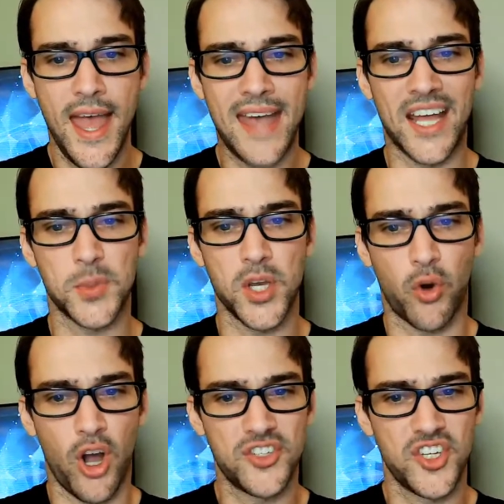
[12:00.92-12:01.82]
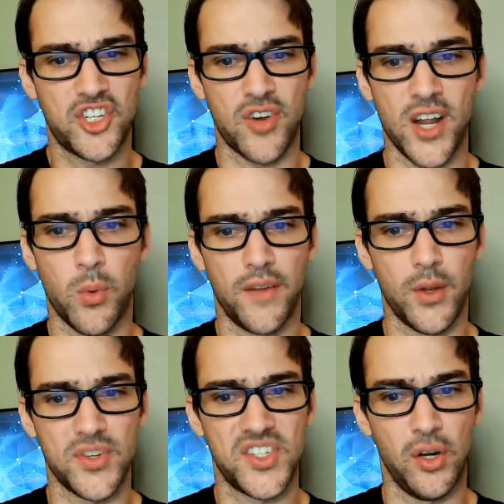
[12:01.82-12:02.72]
And as we crossed the street, one of
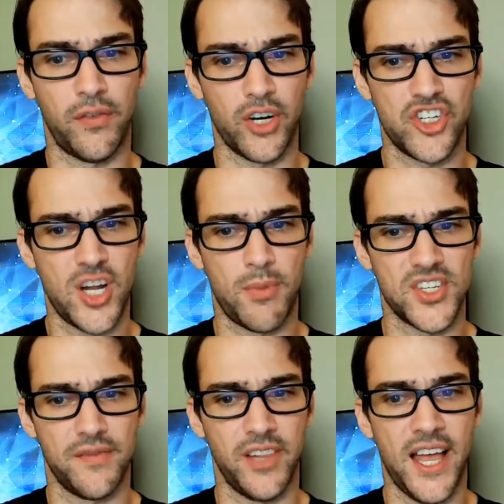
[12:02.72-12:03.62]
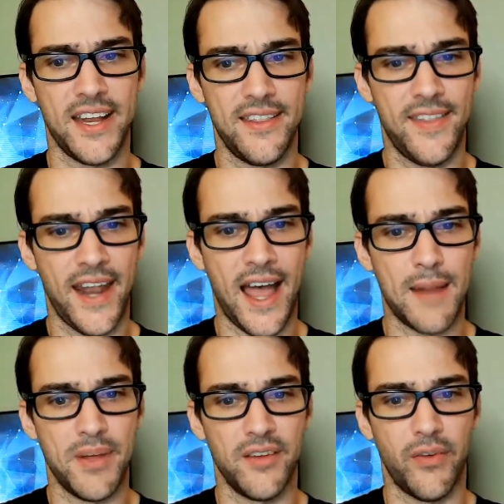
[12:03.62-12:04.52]
those silvery shimmers of light that I
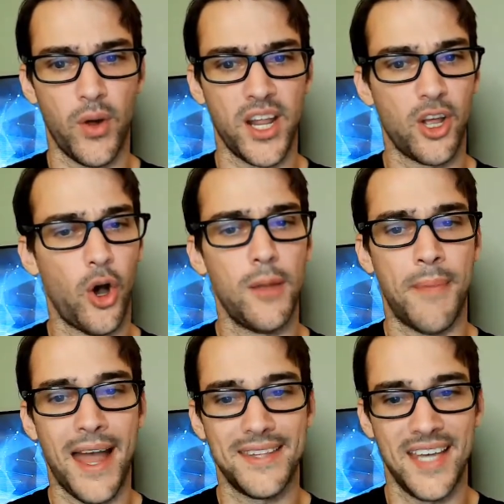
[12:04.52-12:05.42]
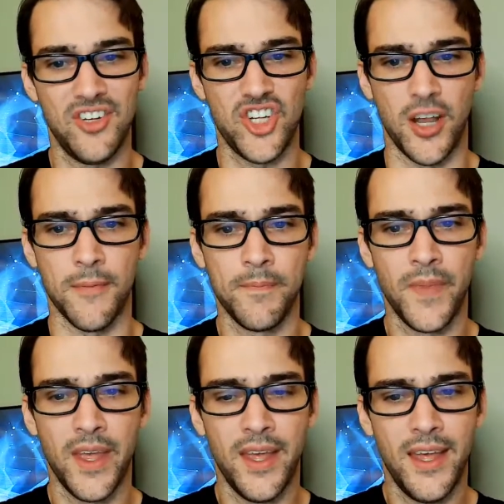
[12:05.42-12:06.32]
had been avoiding caught my attention.
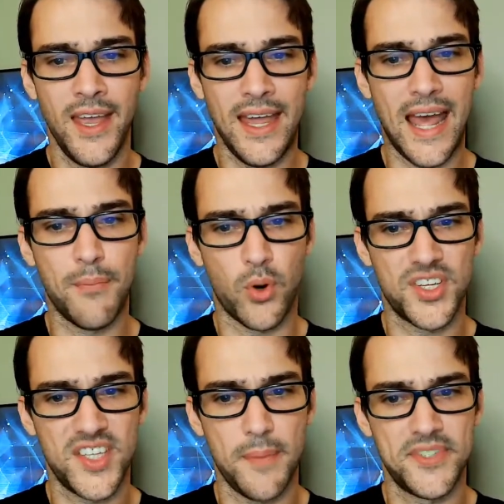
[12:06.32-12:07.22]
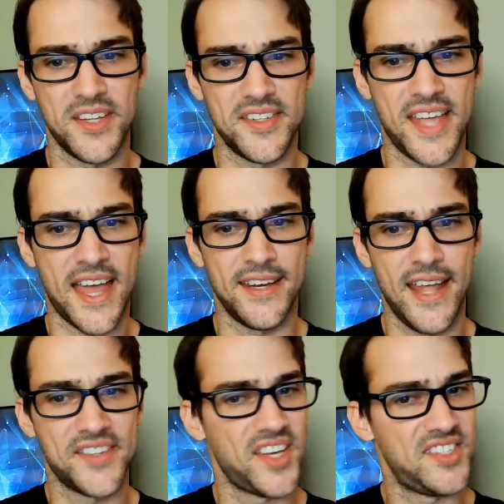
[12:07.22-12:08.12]
It had more substance, and
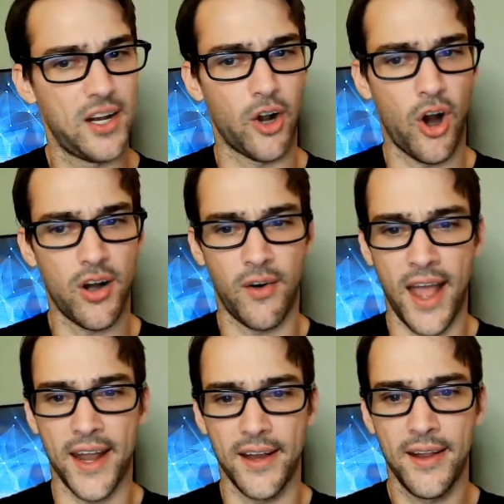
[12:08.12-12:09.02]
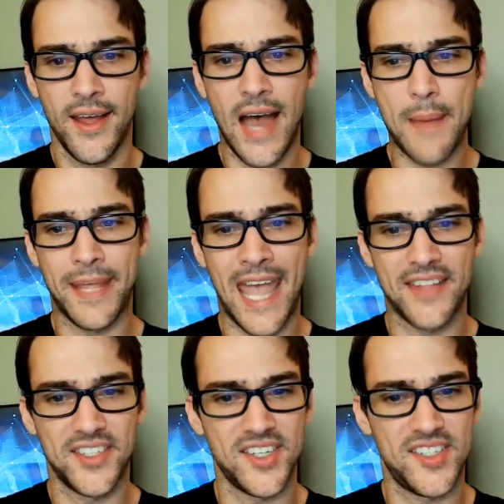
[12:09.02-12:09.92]
as I stared harder at it, I began
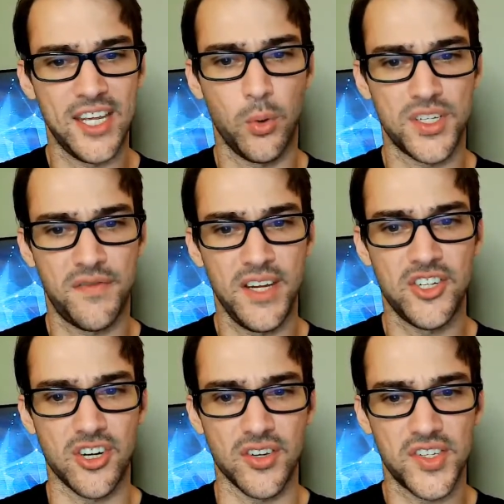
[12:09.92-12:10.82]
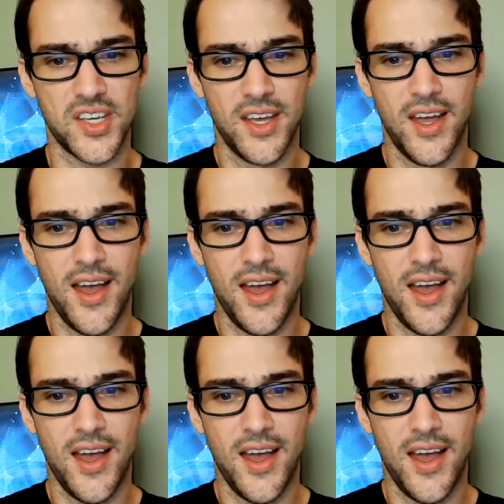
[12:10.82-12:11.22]
to distinguish features.